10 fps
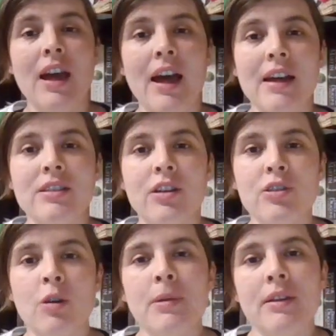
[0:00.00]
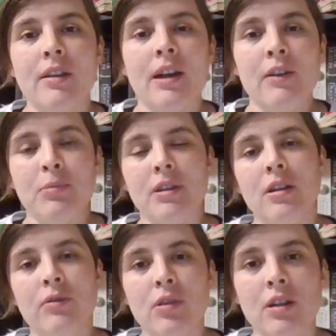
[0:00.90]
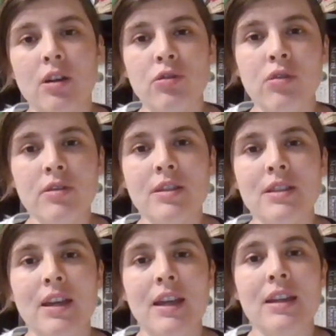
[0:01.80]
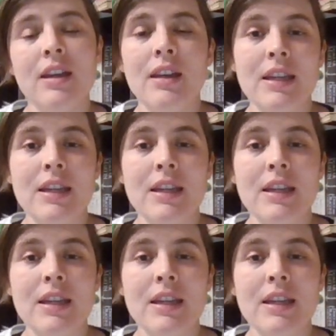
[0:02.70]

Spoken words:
and our topic that I have been covering across the day